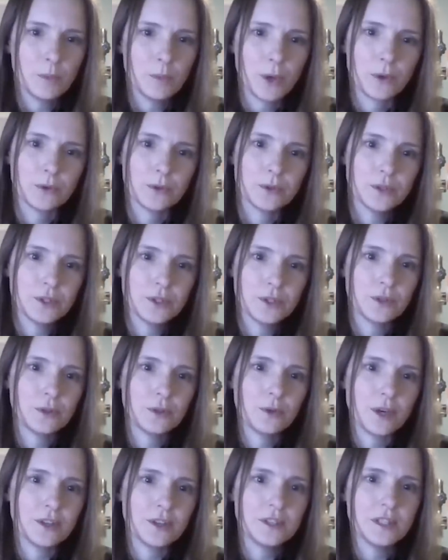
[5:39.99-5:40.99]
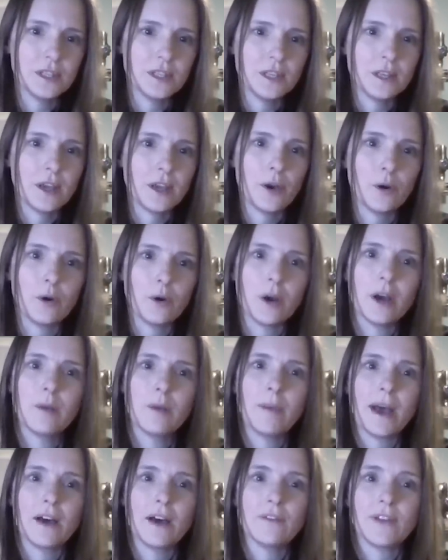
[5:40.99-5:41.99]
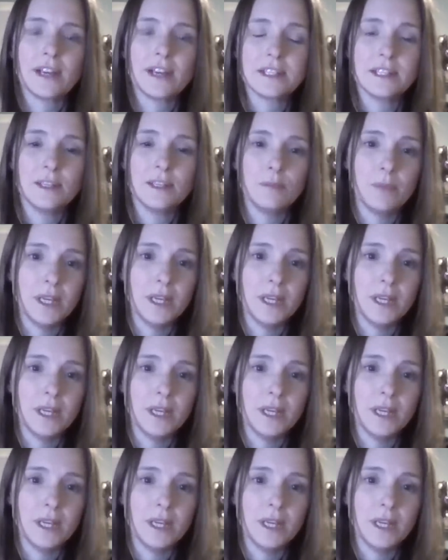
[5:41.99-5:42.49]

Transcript: posed to our CEO about vaccine